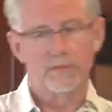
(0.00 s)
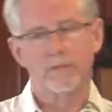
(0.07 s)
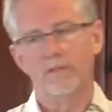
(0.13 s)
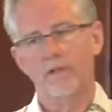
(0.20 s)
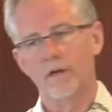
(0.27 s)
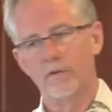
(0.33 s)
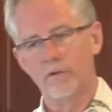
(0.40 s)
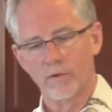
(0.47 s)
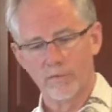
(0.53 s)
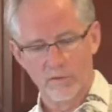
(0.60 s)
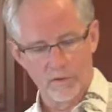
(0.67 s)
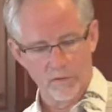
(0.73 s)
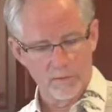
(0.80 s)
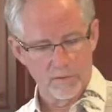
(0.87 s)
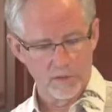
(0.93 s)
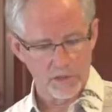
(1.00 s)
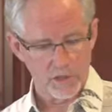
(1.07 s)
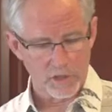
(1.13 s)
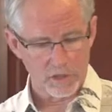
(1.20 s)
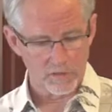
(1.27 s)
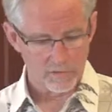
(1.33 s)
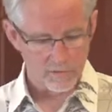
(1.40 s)
Now what do we do with the
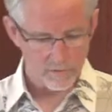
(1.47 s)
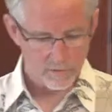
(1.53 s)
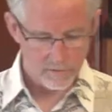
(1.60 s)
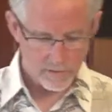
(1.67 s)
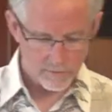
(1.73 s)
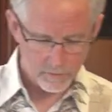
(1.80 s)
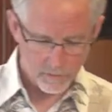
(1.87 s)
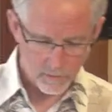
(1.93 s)
chicken that's left